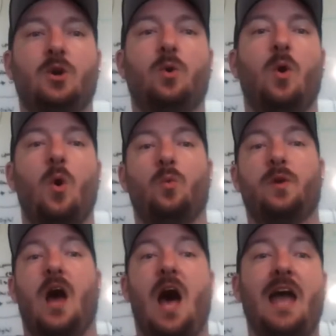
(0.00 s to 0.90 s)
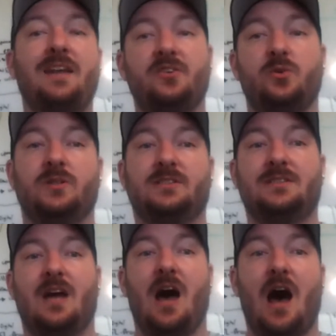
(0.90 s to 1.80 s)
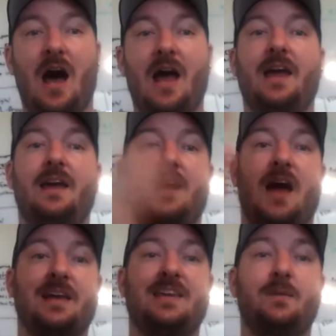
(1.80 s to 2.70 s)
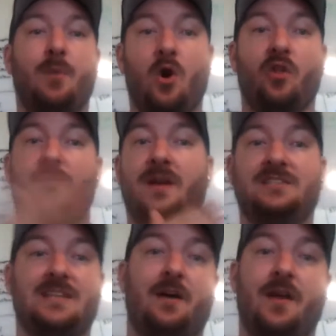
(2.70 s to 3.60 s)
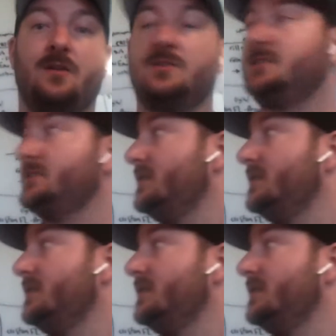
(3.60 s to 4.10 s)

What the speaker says: So what I do is I keep all of my shout outs